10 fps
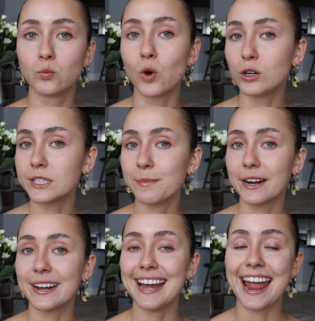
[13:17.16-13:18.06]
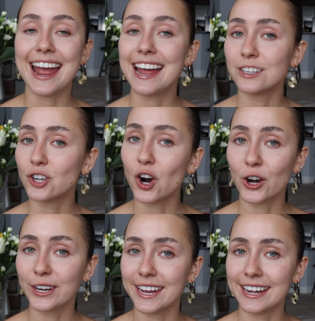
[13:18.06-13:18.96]
rosemary and
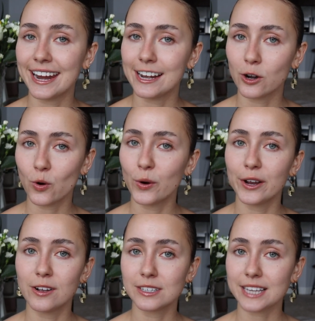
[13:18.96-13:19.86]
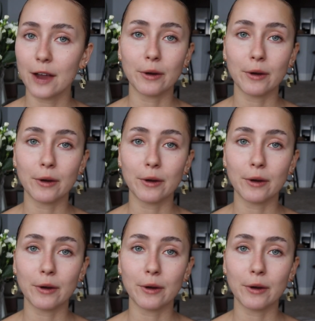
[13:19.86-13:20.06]
argan hair oils. I